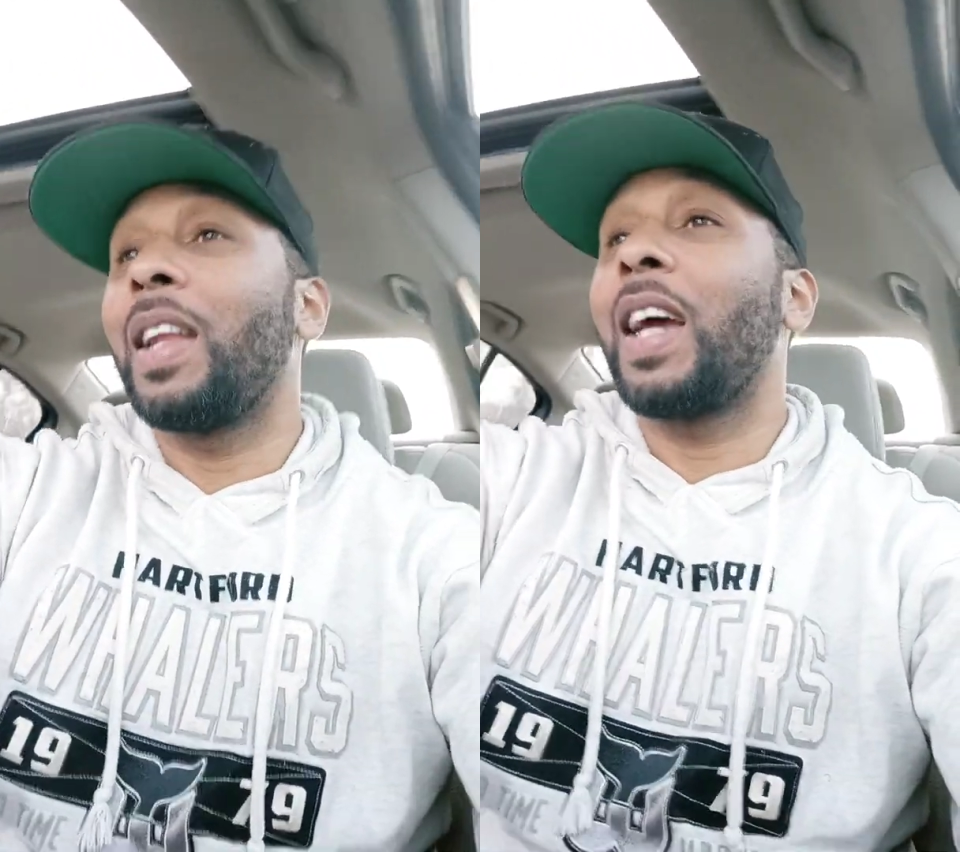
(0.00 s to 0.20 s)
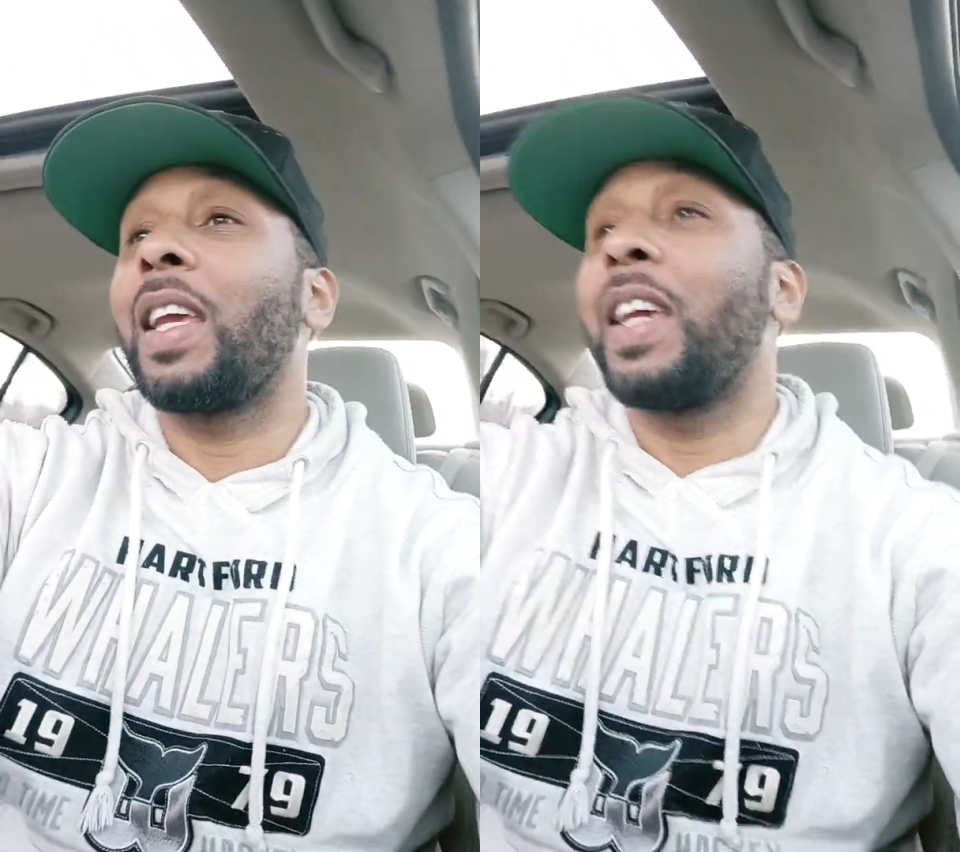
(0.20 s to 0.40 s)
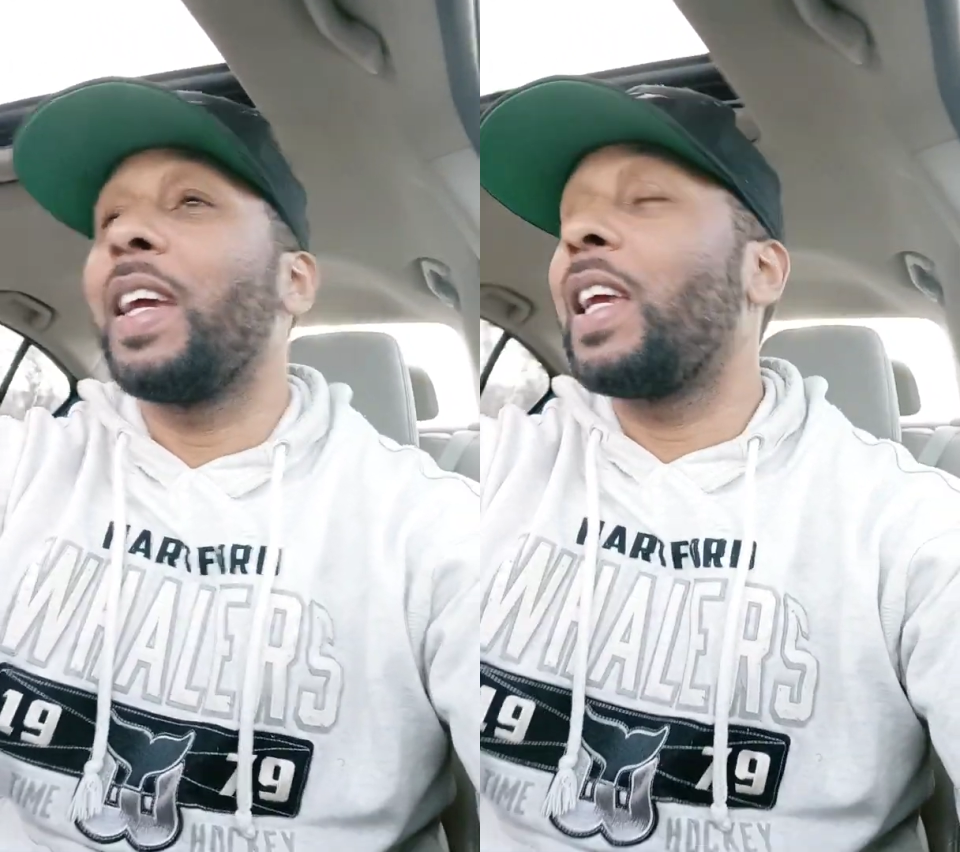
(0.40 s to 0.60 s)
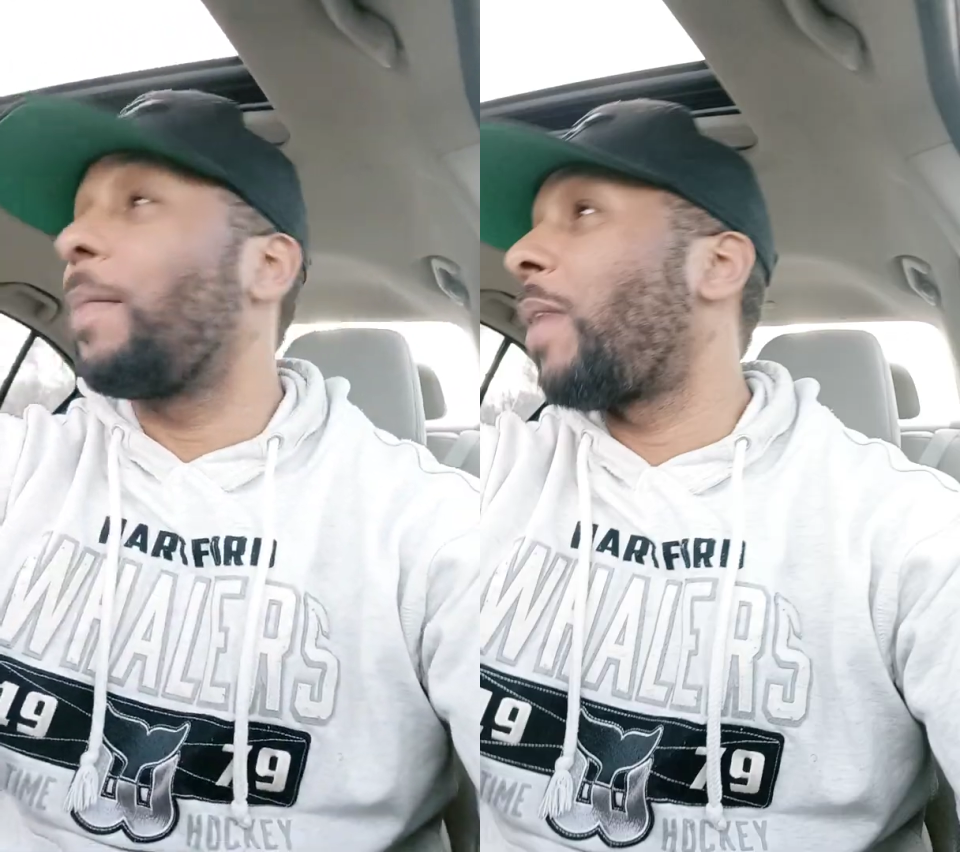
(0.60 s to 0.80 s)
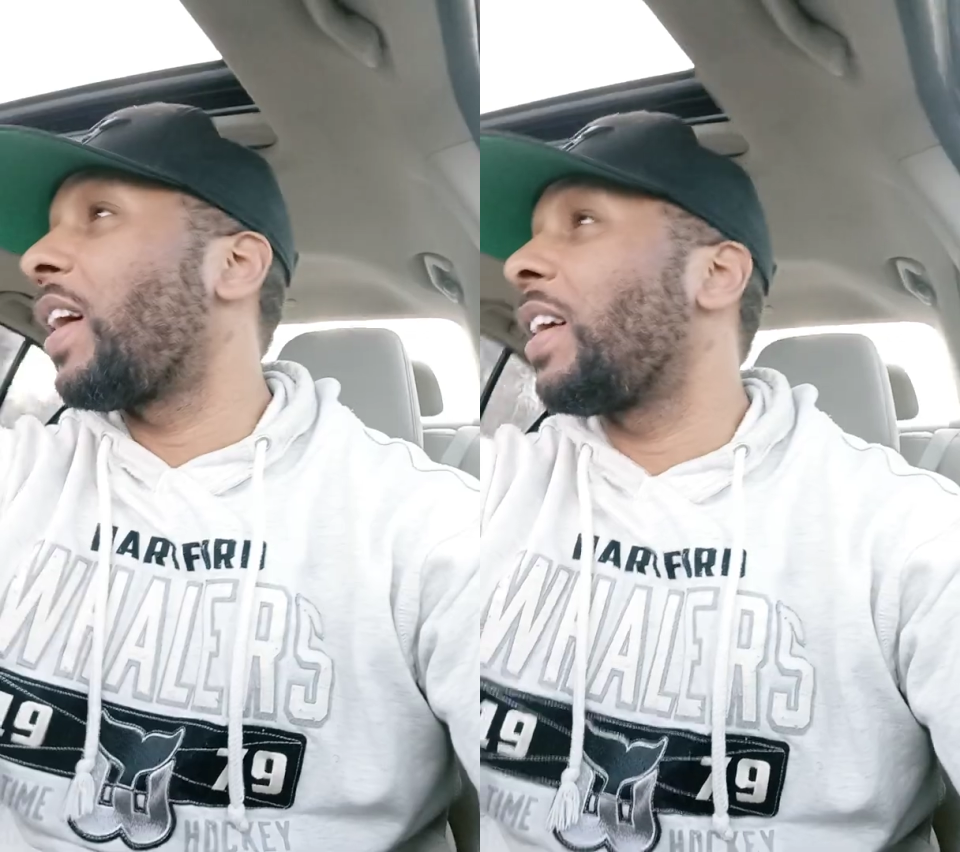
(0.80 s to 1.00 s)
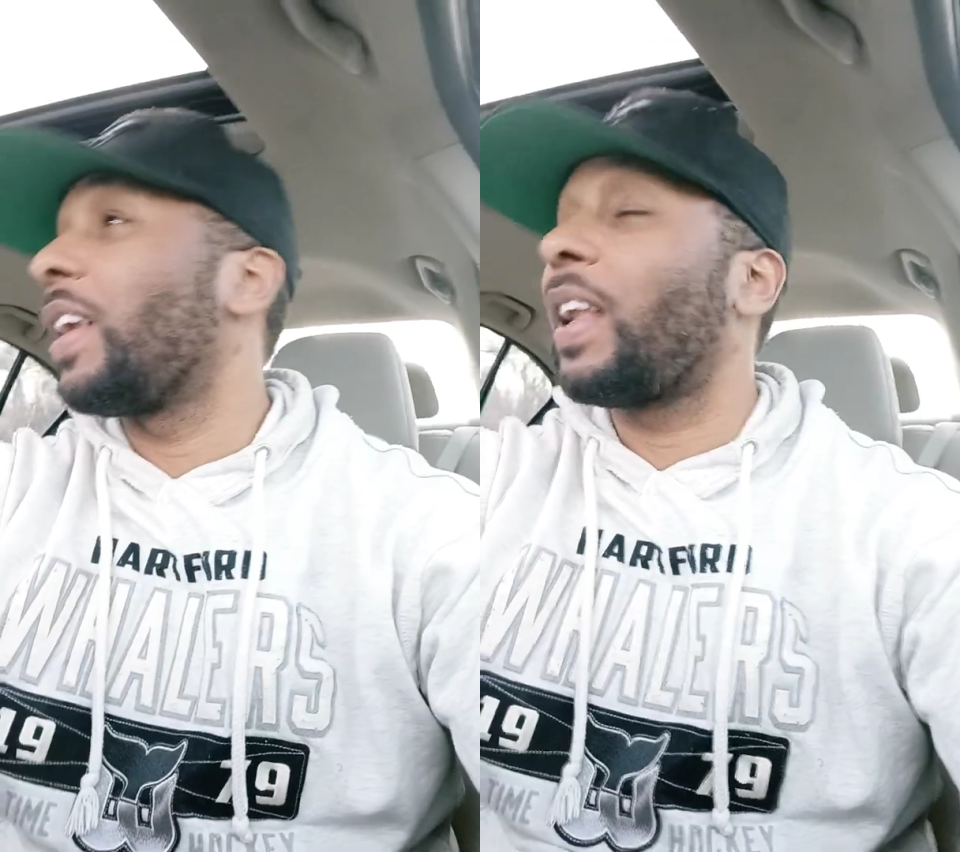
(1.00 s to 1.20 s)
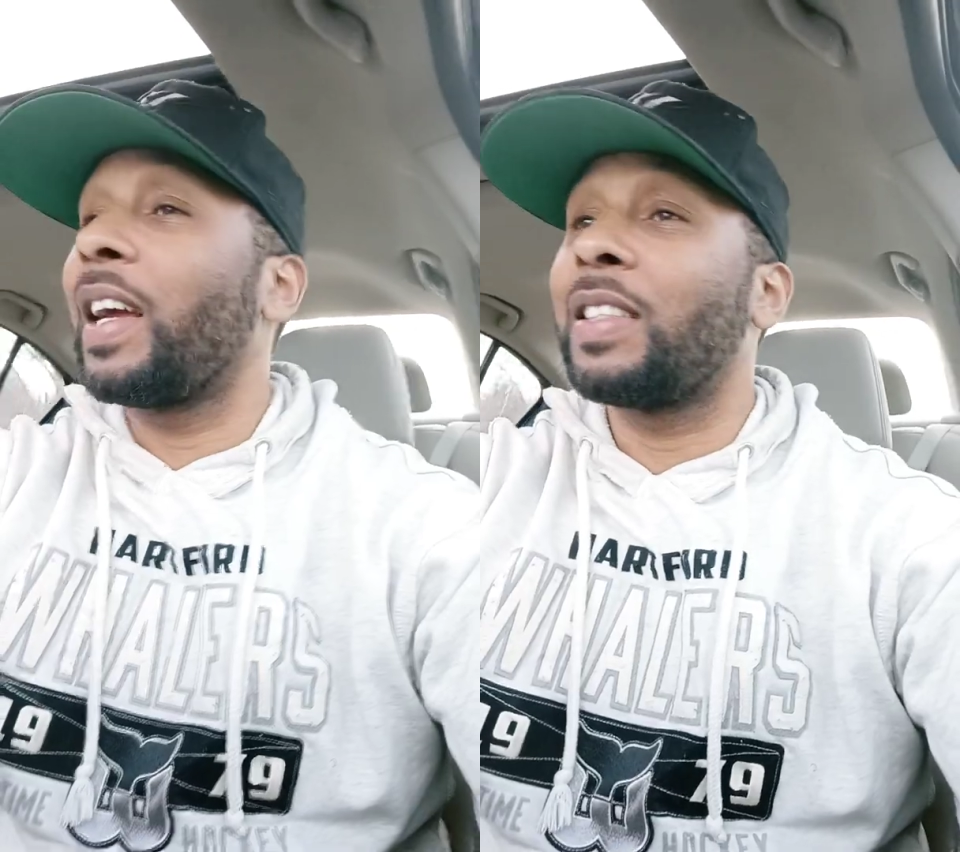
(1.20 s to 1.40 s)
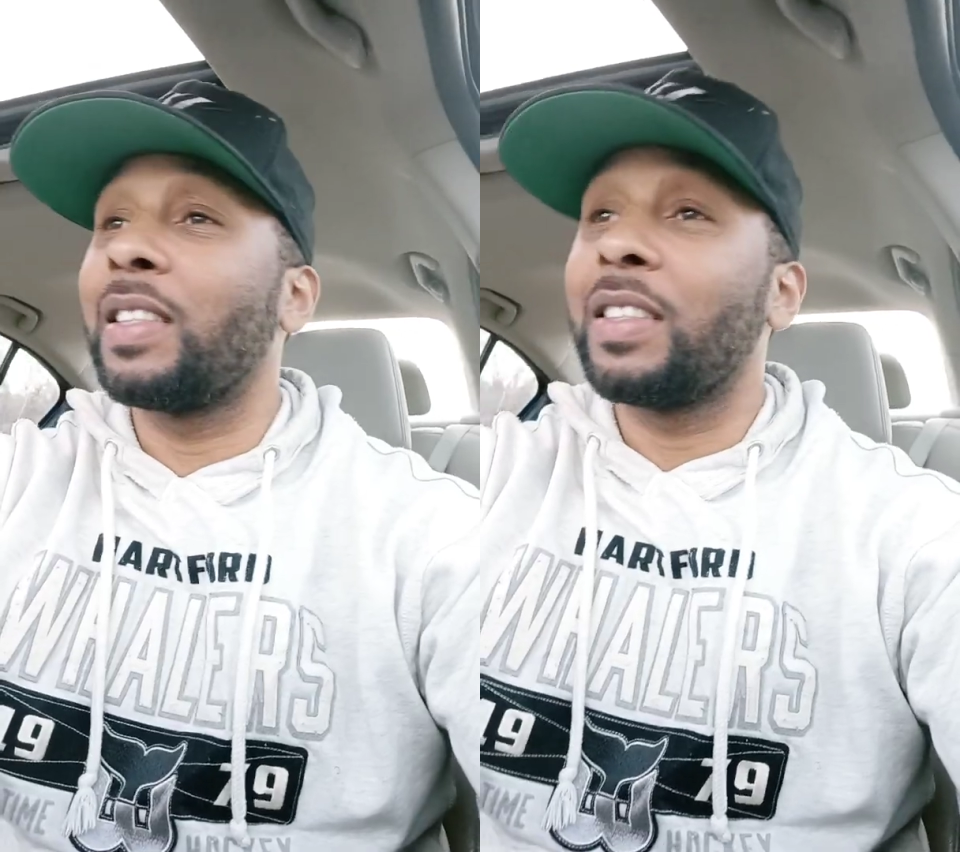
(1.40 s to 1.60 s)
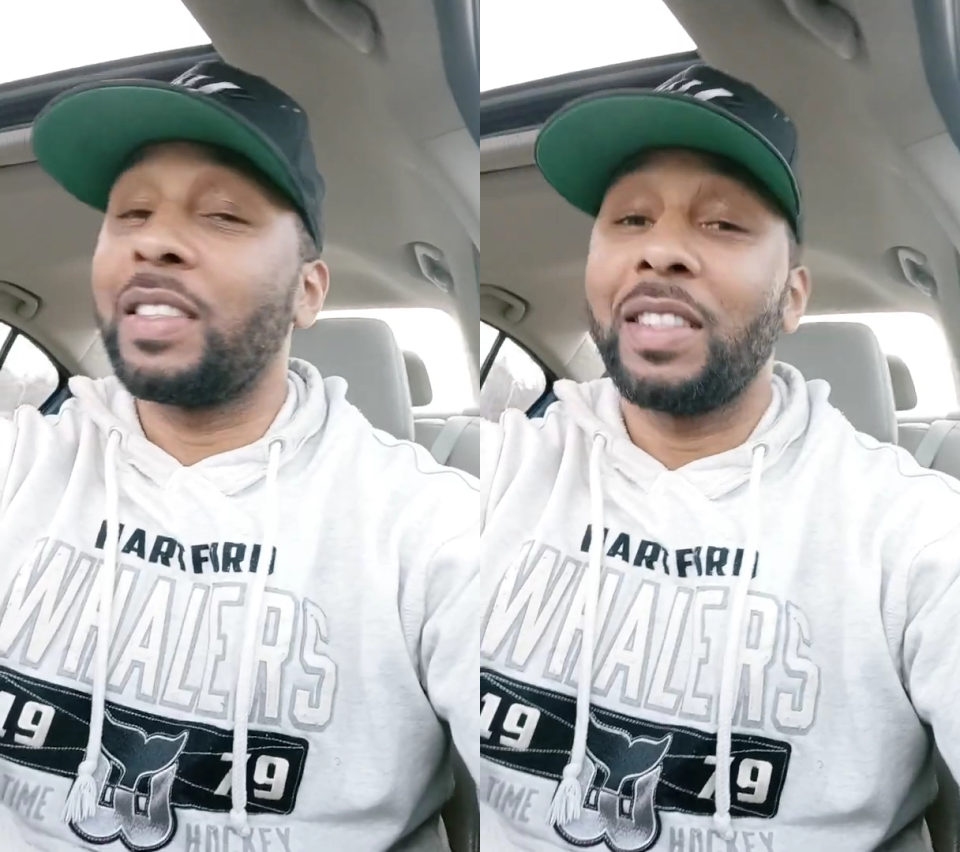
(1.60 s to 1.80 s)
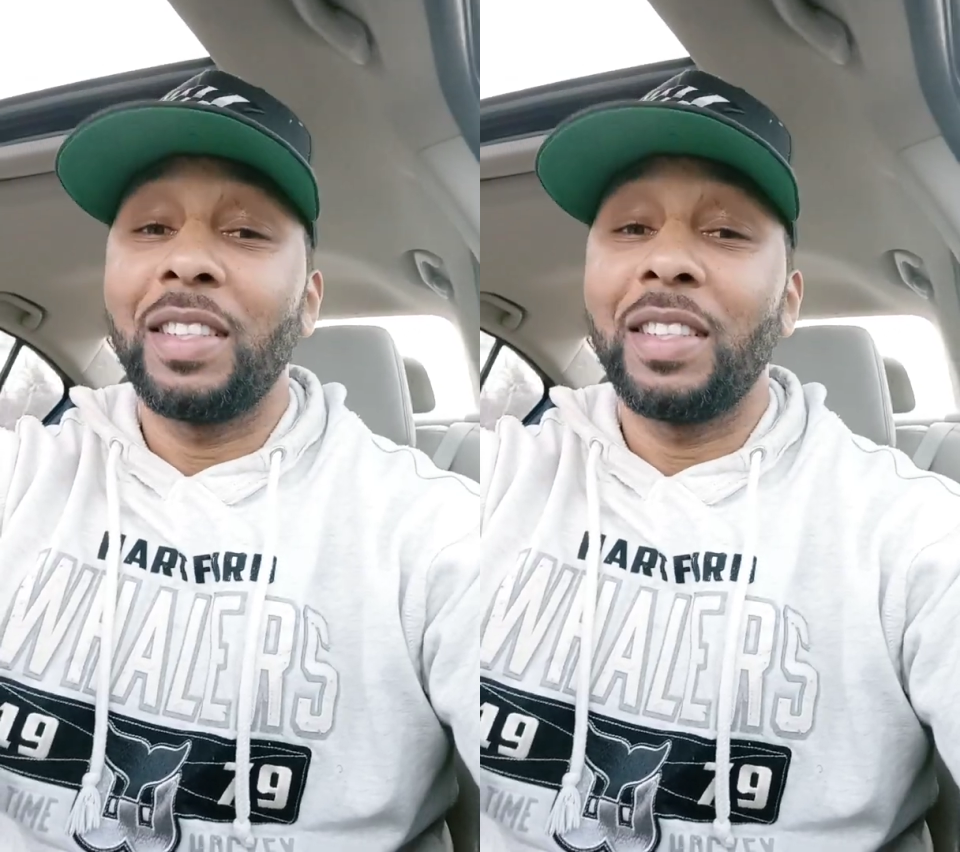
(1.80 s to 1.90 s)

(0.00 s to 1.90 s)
I can't get my gun license.